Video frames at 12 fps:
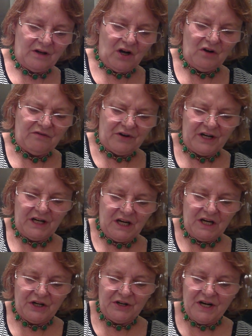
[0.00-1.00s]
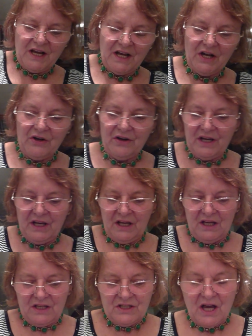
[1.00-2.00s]
over a year now,
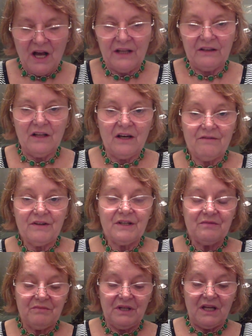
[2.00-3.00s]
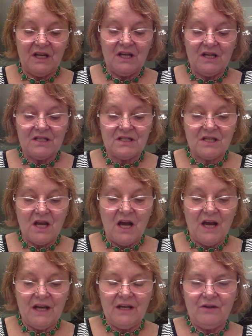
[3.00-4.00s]
and I love it because
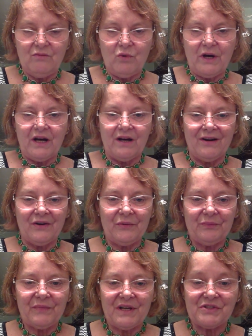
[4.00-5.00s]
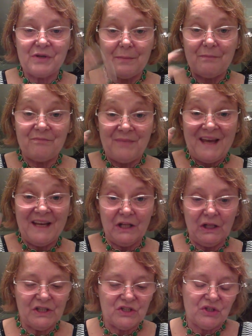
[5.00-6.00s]
I wear, because I'm
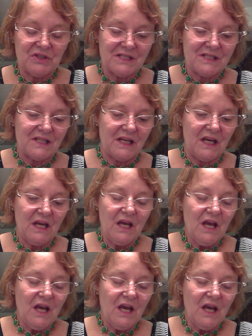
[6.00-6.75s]
pale as you can see,